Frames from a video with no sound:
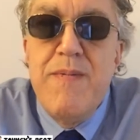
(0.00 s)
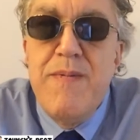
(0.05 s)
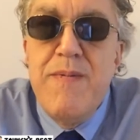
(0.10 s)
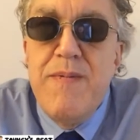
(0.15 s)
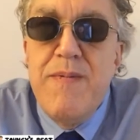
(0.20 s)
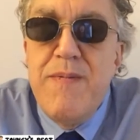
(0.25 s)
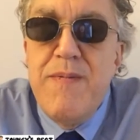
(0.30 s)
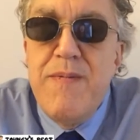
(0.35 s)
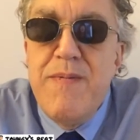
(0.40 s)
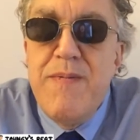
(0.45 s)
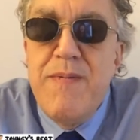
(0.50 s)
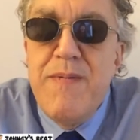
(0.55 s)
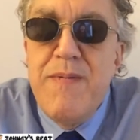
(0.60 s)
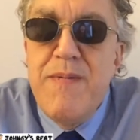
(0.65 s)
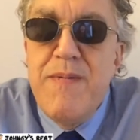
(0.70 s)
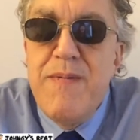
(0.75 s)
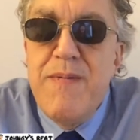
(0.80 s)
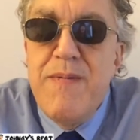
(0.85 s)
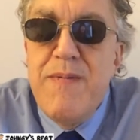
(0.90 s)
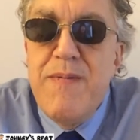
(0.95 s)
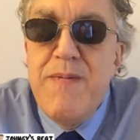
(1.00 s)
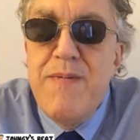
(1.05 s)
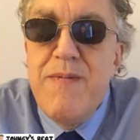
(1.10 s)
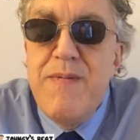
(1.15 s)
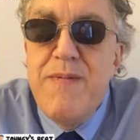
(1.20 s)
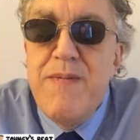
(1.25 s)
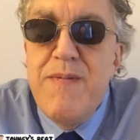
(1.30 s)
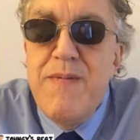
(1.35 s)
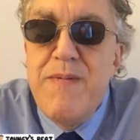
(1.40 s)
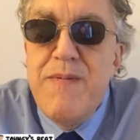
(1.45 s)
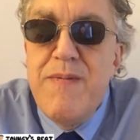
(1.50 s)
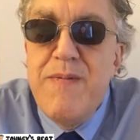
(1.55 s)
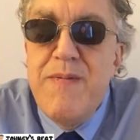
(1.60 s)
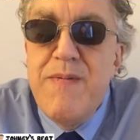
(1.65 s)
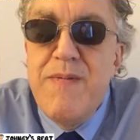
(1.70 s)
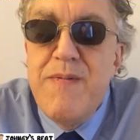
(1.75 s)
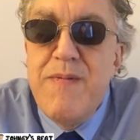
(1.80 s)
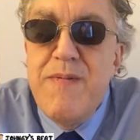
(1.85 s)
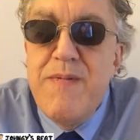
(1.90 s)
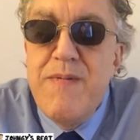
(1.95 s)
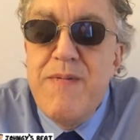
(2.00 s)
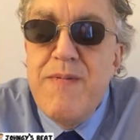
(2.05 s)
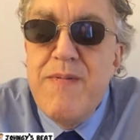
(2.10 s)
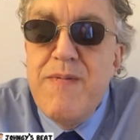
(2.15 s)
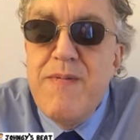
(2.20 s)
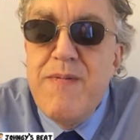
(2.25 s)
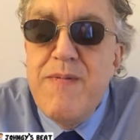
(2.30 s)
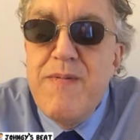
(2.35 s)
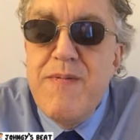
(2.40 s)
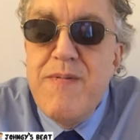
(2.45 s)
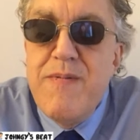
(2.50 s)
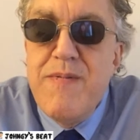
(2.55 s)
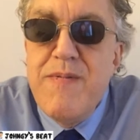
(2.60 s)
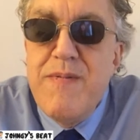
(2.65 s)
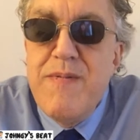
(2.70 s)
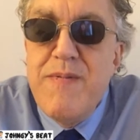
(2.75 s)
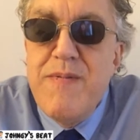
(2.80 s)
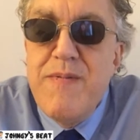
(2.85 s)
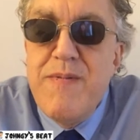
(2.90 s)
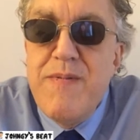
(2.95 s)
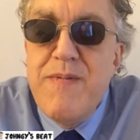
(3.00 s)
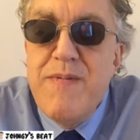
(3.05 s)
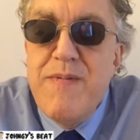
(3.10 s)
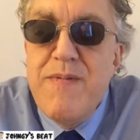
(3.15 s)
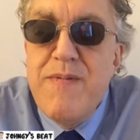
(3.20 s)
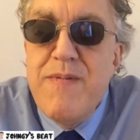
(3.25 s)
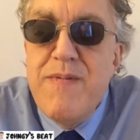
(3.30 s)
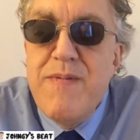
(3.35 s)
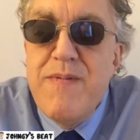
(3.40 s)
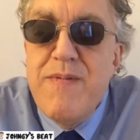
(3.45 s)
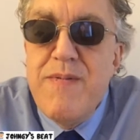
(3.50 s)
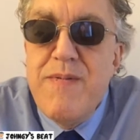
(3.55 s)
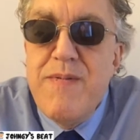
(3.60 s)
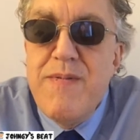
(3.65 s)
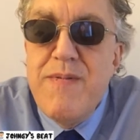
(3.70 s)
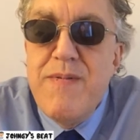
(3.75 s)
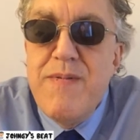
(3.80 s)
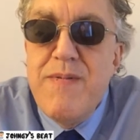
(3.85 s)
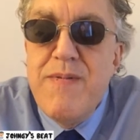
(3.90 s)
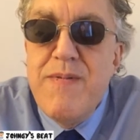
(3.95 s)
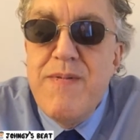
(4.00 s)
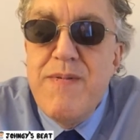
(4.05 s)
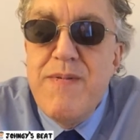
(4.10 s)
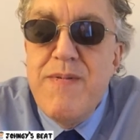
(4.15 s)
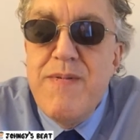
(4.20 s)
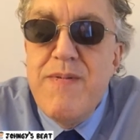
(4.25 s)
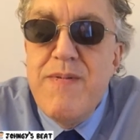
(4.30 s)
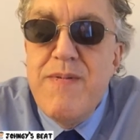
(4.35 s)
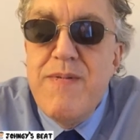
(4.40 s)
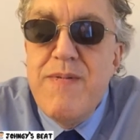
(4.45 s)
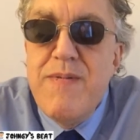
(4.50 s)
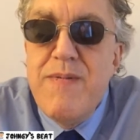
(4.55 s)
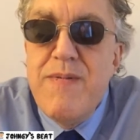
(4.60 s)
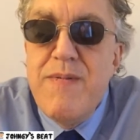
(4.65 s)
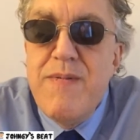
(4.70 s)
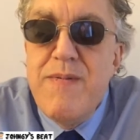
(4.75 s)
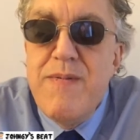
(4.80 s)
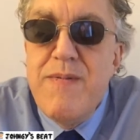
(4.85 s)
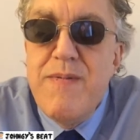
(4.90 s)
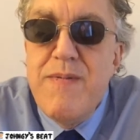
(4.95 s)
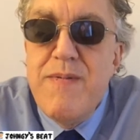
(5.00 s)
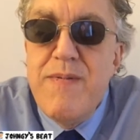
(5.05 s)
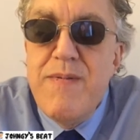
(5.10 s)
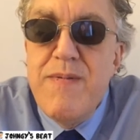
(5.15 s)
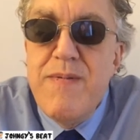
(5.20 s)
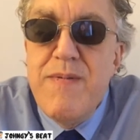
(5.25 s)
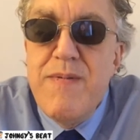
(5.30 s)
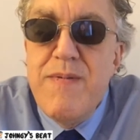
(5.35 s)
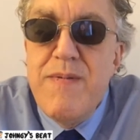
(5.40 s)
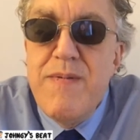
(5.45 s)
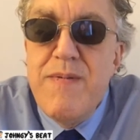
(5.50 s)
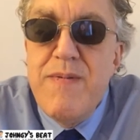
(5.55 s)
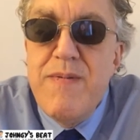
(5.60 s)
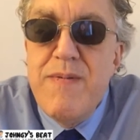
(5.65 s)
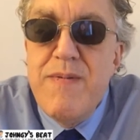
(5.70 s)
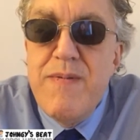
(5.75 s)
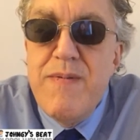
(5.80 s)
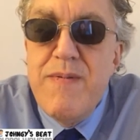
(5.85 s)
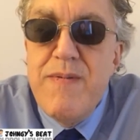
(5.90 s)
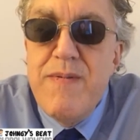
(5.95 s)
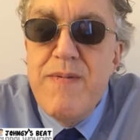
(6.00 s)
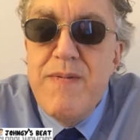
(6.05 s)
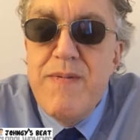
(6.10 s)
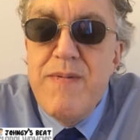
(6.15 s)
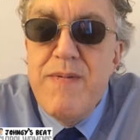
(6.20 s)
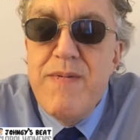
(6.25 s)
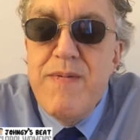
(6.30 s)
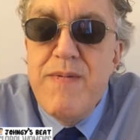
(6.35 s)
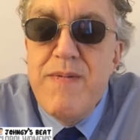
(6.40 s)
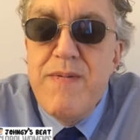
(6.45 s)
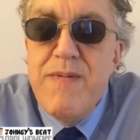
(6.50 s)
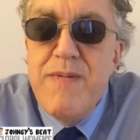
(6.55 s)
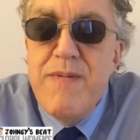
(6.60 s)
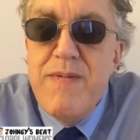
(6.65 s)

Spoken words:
This person isn't speaking.